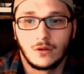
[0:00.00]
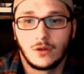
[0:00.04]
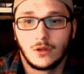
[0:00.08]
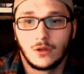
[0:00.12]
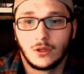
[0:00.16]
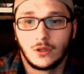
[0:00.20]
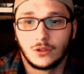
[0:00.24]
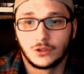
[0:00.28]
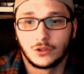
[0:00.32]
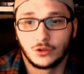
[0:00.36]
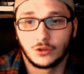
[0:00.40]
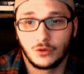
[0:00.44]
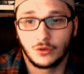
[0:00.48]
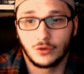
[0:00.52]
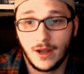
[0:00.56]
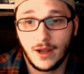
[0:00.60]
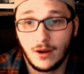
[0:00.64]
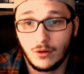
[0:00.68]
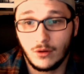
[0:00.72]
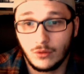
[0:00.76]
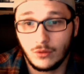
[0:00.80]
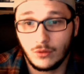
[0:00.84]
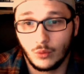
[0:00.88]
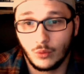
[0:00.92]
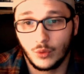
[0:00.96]
So now
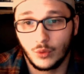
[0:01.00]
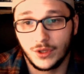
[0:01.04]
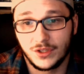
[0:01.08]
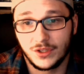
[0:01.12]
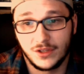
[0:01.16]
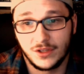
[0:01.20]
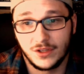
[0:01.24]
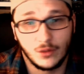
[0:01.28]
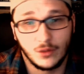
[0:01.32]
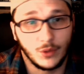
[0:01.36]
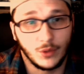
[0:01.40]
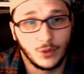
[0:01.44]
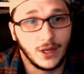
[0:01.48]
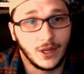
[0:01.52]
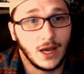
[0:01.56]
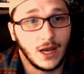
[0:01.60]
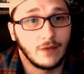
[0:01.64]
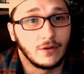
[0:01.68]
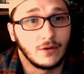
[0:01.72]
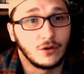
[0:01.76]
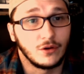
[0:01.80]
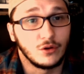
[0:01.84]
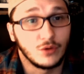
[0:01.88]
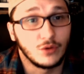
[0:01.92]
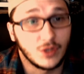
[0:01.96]
we see that we have a
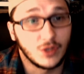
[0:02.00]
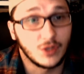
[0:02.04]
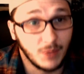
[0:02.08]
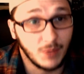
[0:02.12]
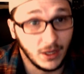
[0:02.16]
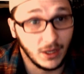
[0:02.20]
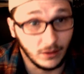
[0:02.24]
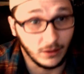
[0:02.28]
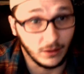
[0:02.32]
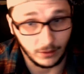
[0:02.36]
new spelling.